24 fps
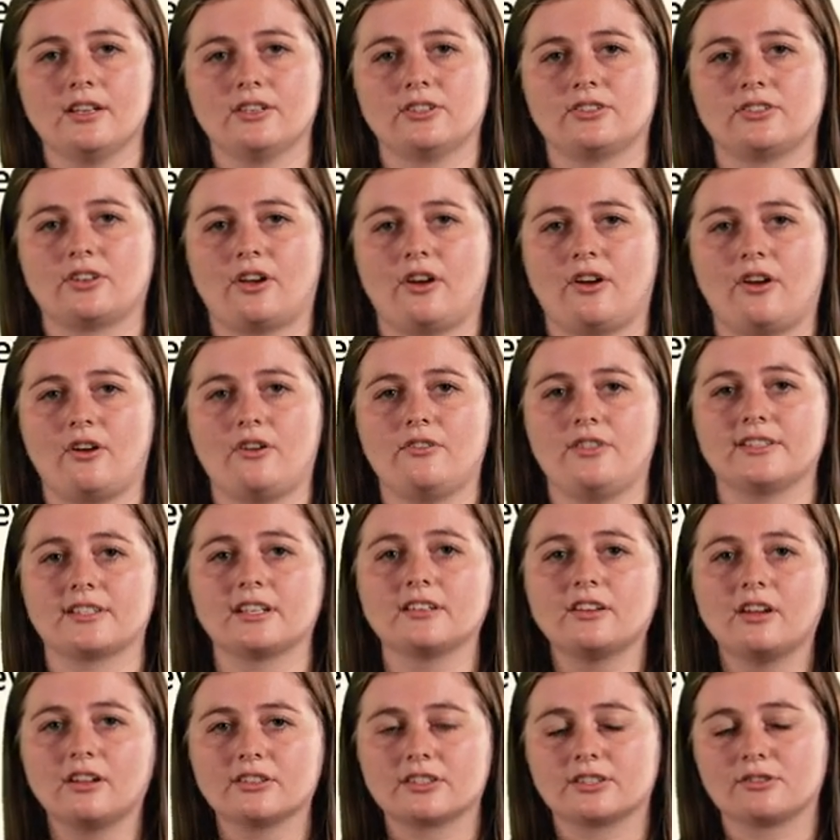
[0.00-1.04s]
So there's a
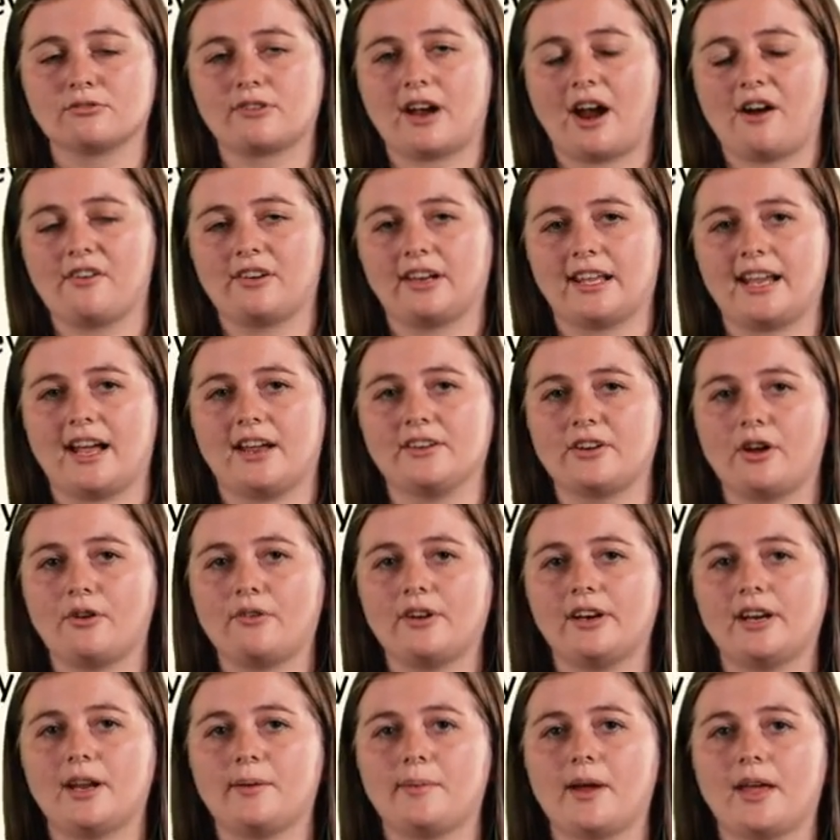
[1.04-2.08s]
lot still currently
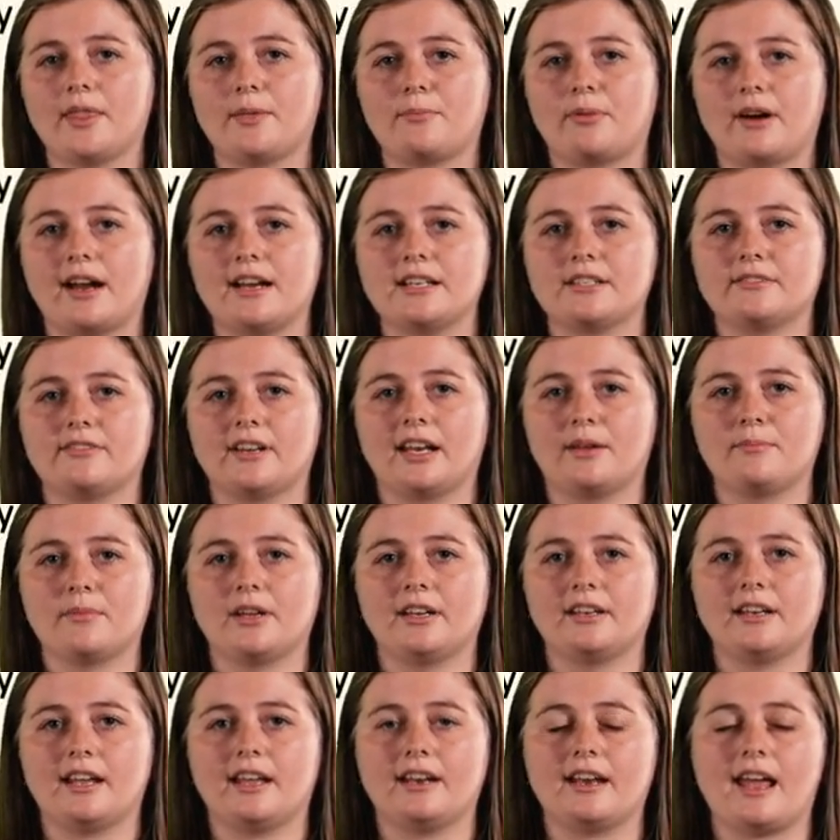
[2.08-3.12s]
unknown about the brain
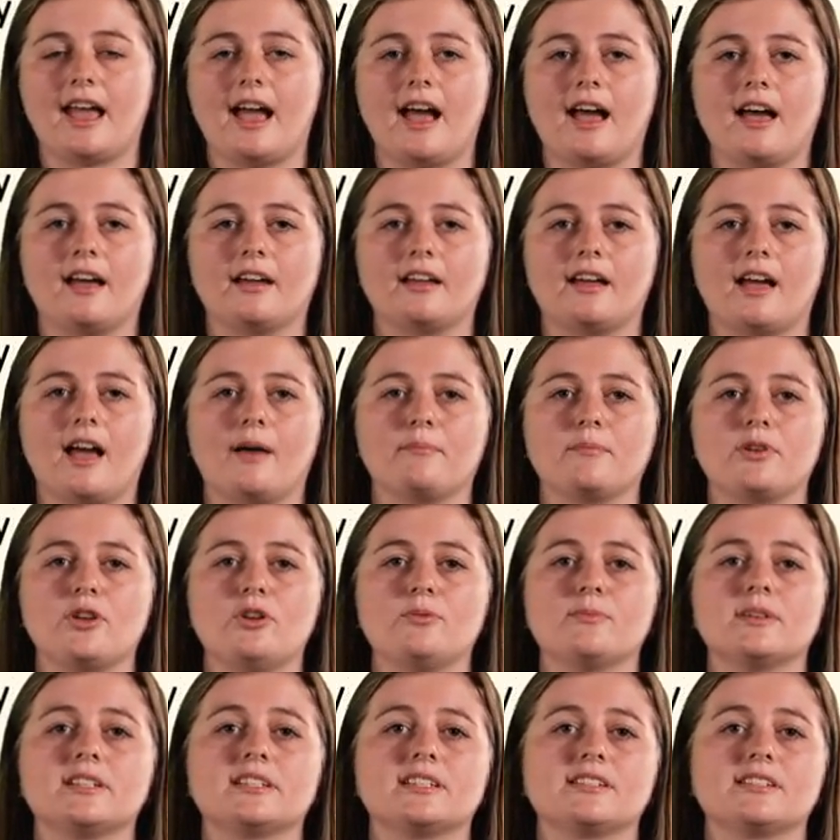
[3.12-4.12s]
development and how um, humans